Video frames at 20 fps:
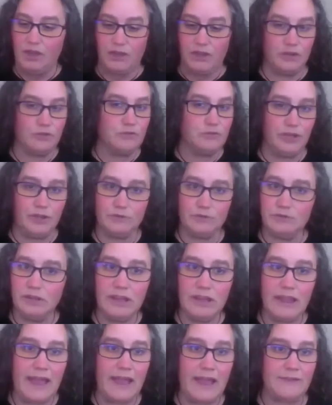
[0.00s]
You
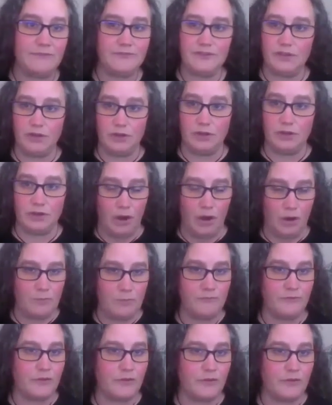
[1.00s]
left your
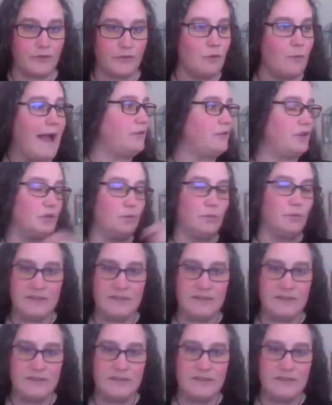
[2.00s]
home for a while,